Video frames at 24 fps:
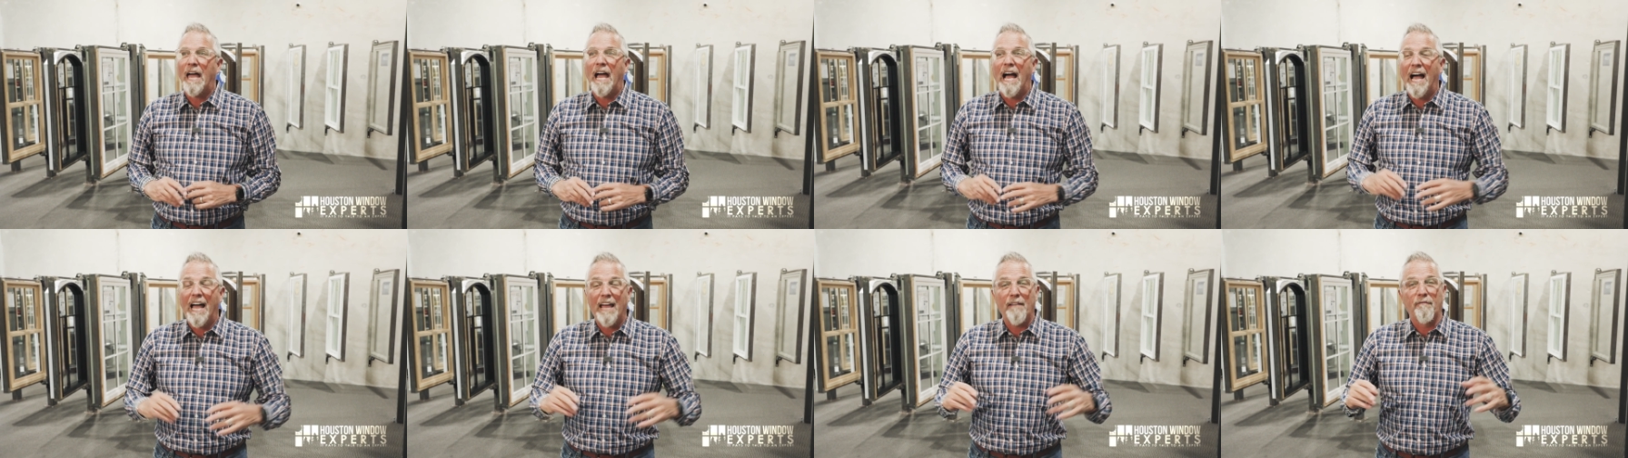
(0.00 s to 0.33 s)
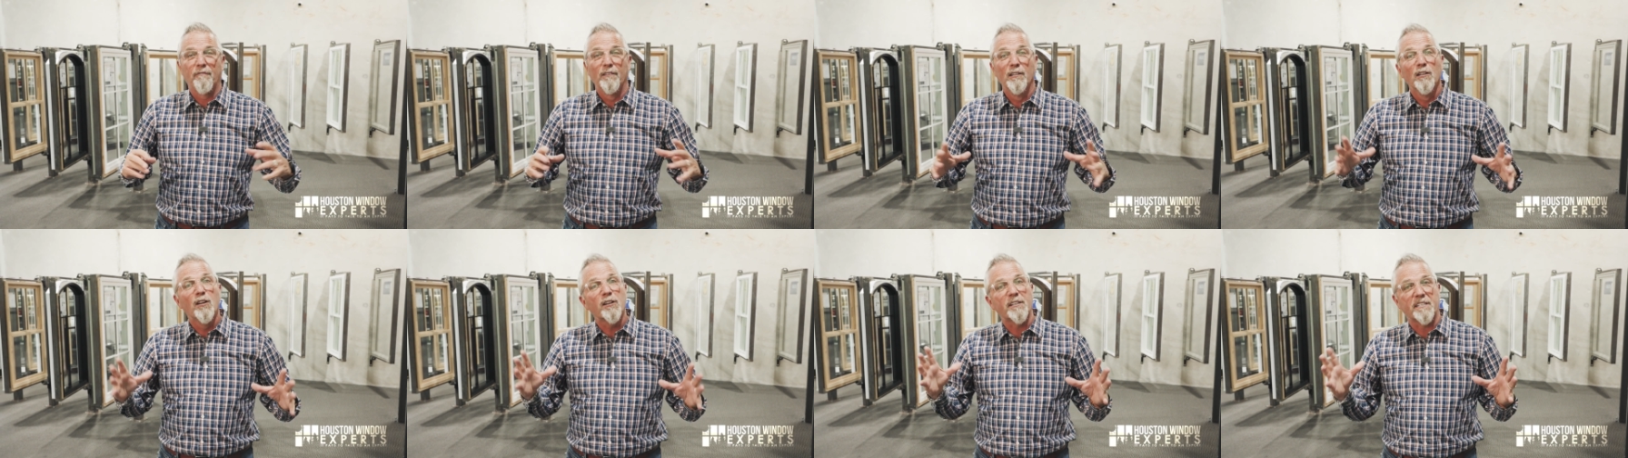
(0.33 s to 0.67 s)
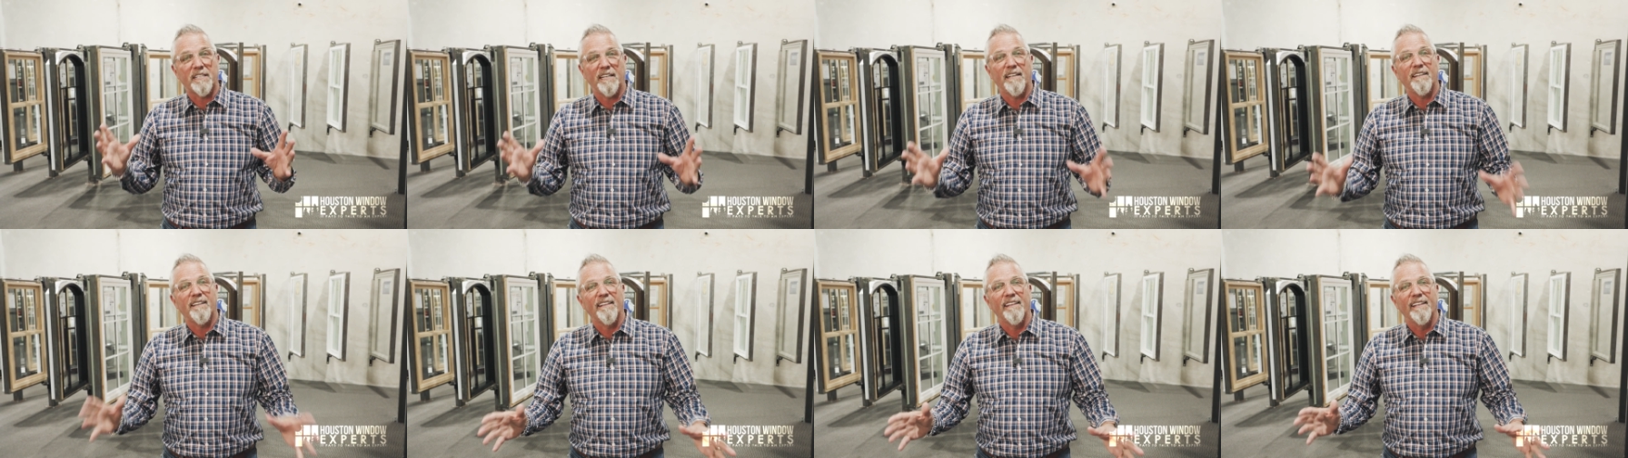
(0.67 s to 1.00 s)
I've
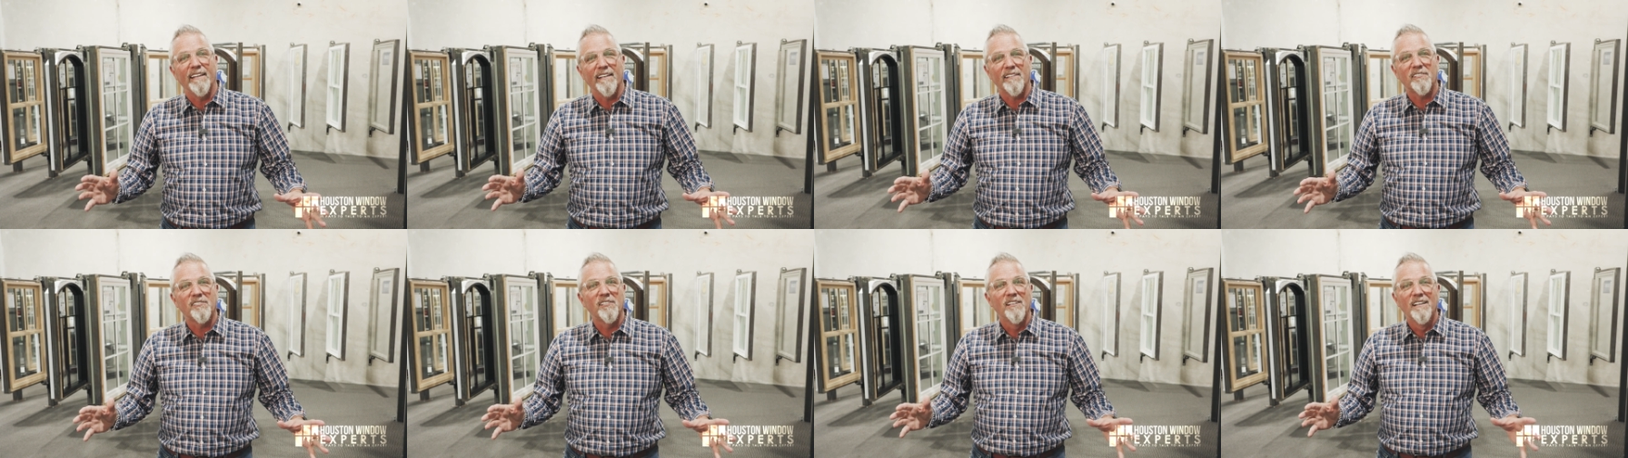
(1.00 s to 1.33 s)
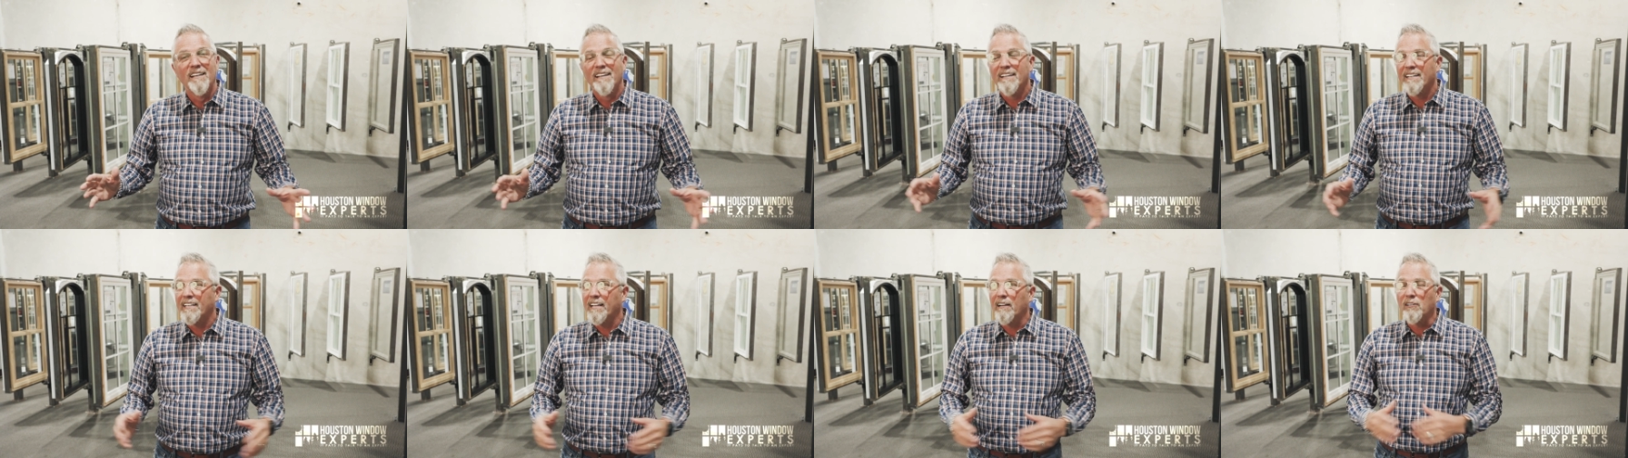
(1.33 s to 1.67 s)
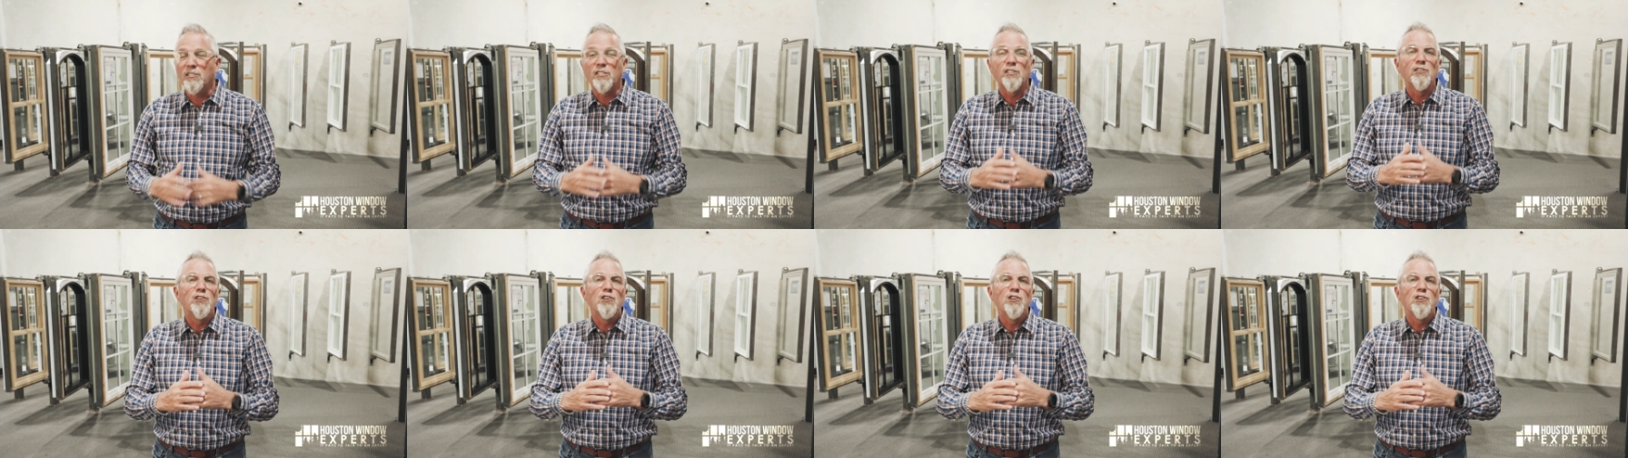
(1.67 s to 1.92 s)
looked into this. There's